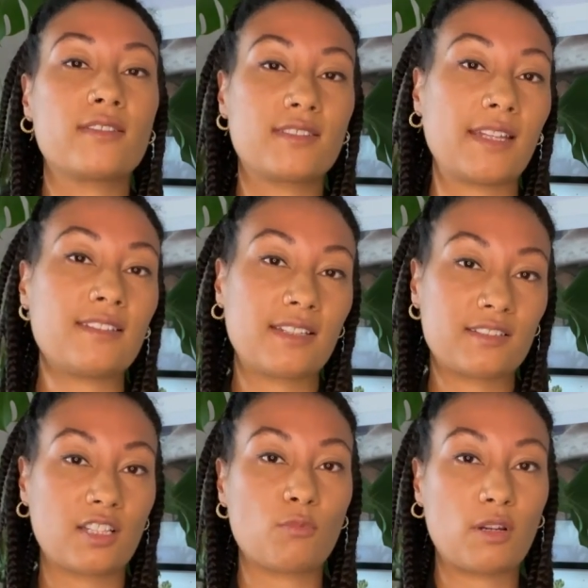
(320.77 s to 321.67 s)
sending
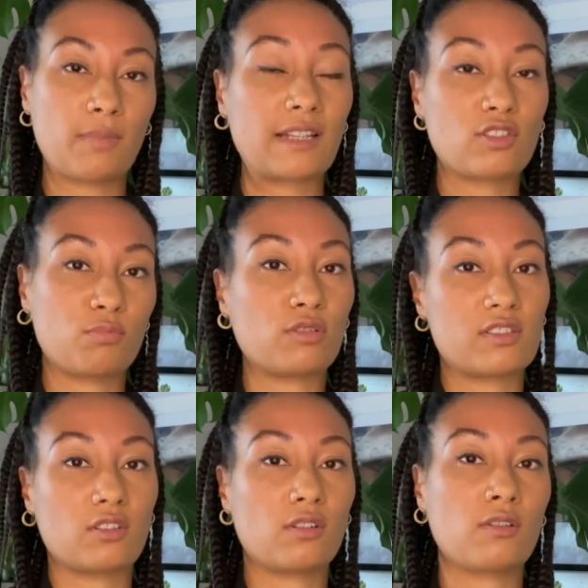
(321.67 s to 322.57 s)
someone back to
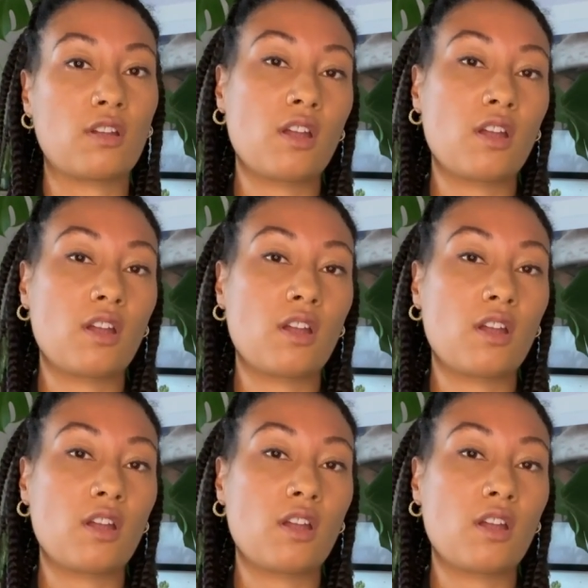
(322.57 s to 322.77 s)
prison